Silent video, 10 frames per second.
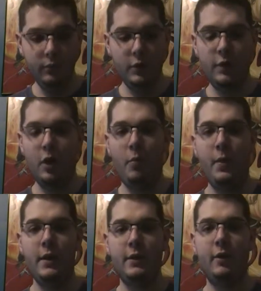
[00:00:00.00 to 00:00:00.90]
So
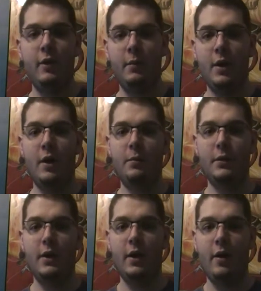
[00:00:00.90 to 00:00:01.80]
basically
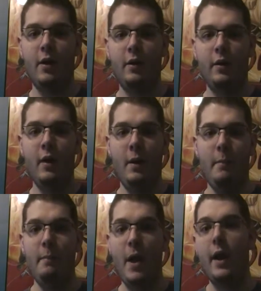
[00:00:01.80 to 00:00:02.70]
becomes like a
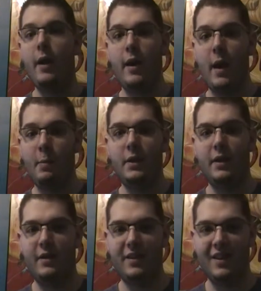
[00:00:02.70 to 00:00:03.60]
Mega
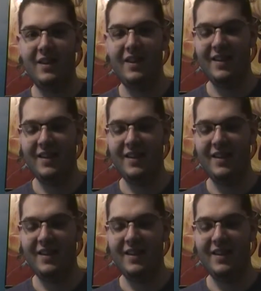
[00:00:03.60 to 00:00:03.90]
Neptus,